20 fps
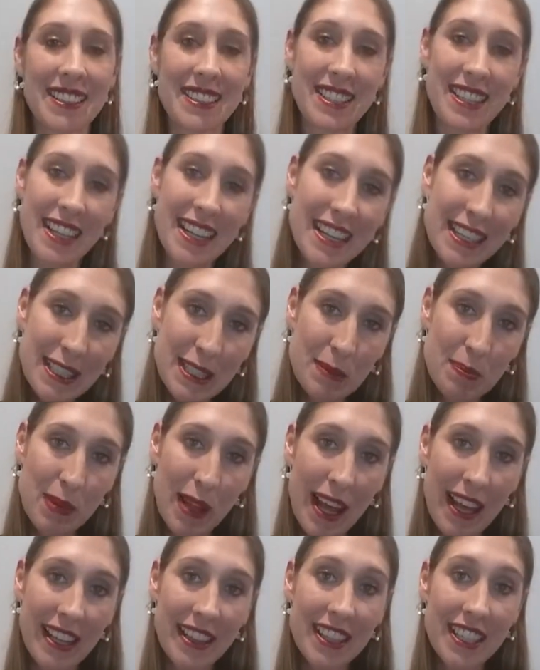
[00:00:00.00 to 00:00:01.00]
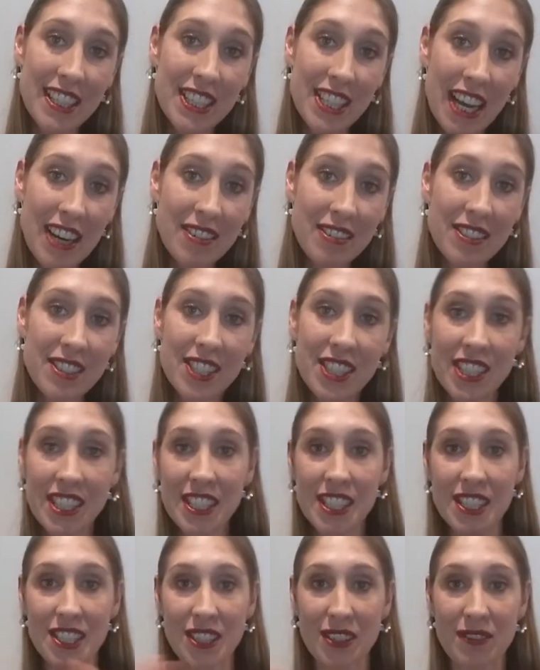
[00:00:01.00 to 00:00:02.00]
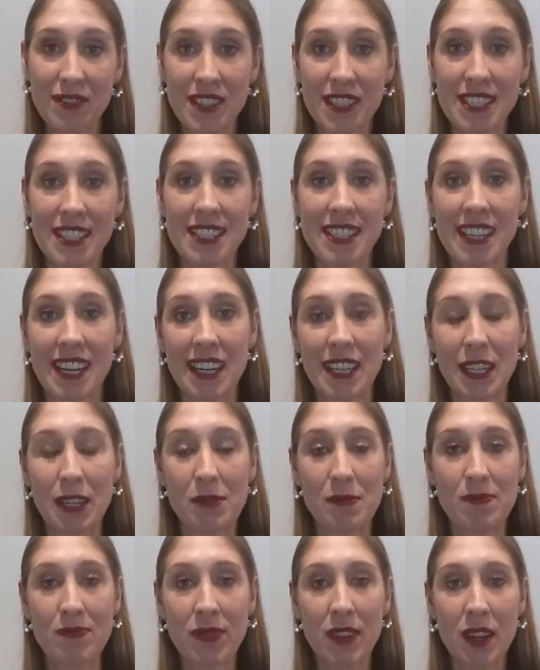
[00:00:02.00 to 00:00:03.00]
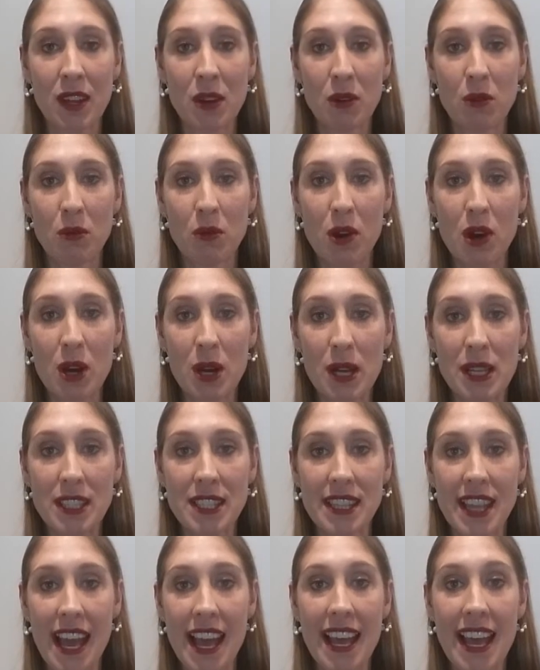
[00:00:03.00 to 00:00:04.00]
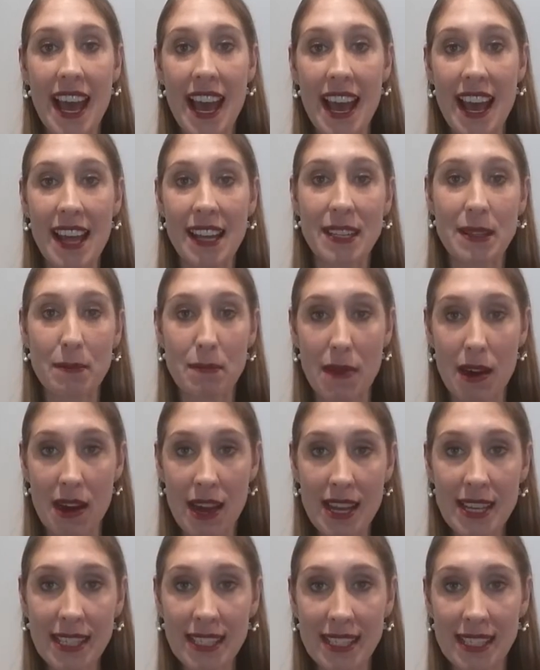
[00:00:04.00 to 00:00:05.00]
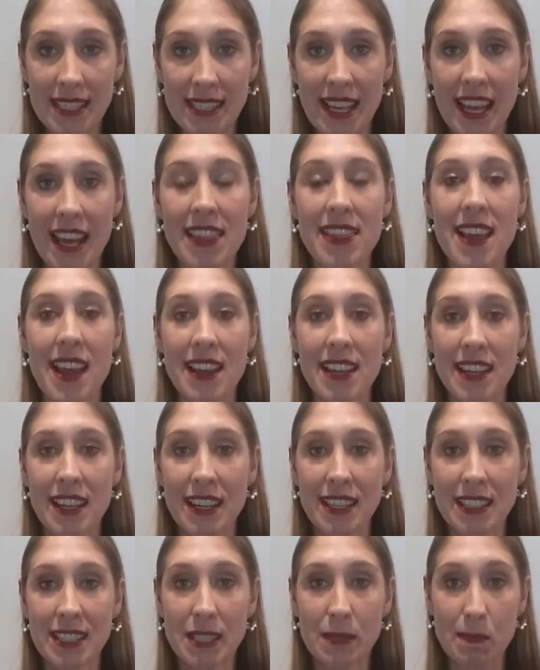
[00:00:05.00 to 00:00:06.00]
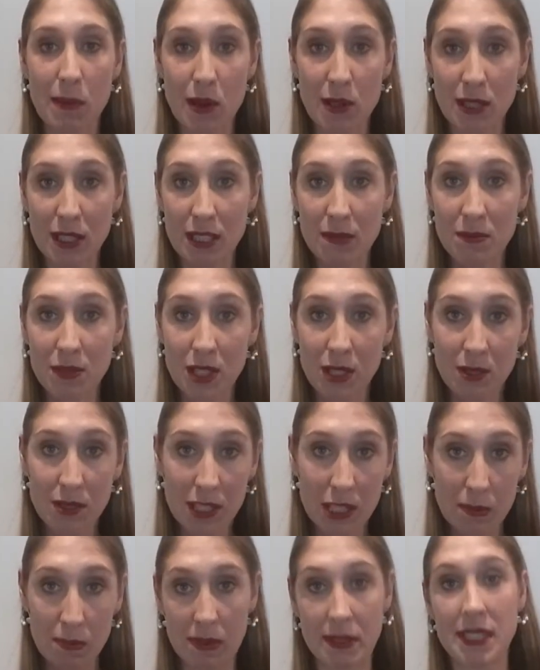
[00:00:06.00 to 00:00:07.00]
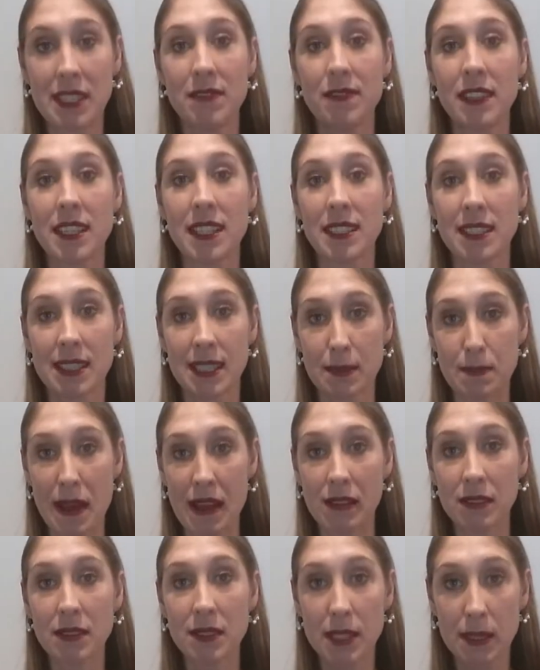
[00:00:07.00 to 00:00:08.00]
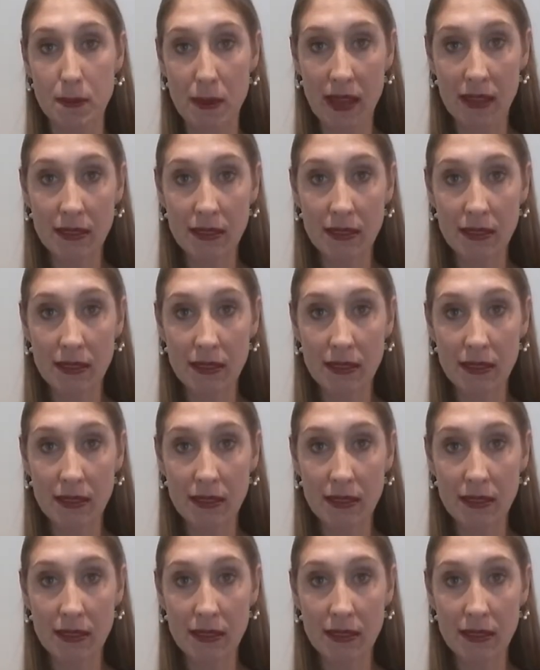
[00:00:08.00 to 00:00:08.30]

to explain, the general gist of this study was they had mice and they exposed them to a specific smells,